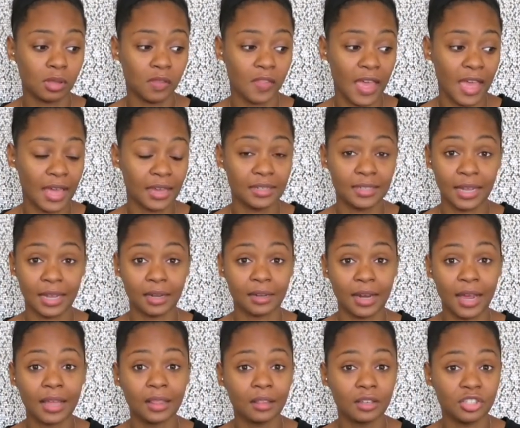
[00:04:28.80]
That
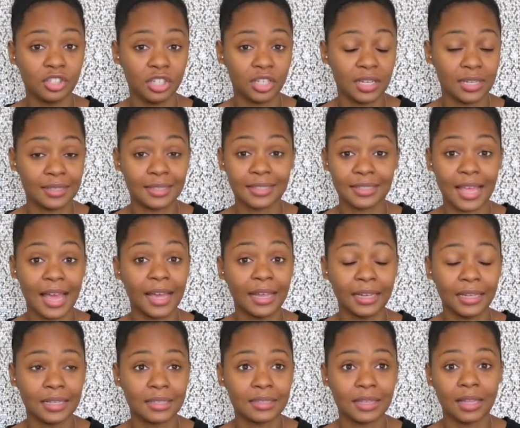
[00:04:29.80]
technology and
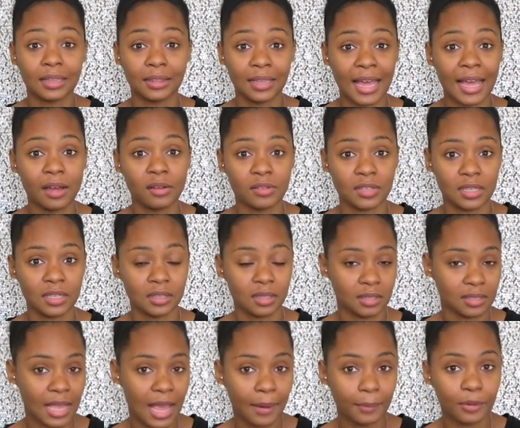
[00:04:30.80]
science allows us
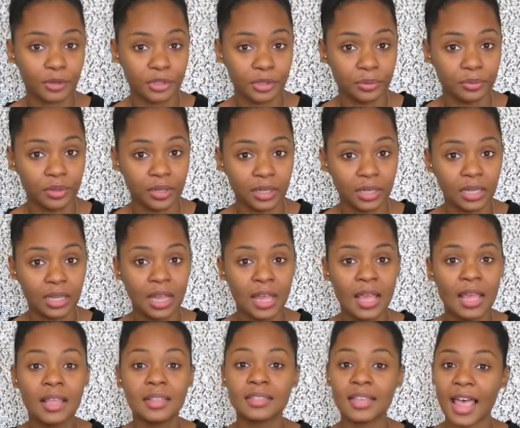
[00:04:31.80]
this opportunity
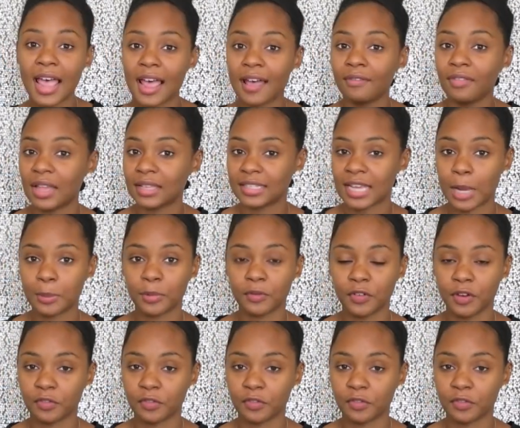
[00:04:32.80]
to have that type of